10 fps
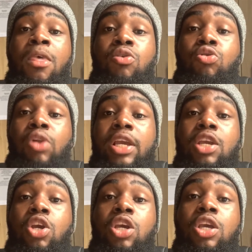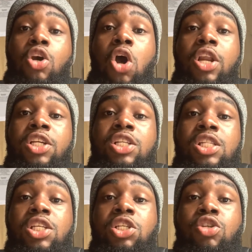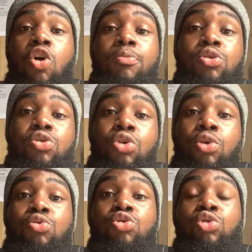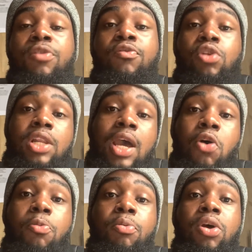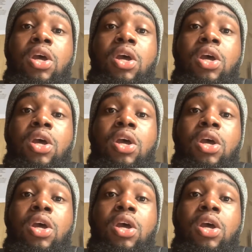So like in college, the teacher's coming to you to see if you need help.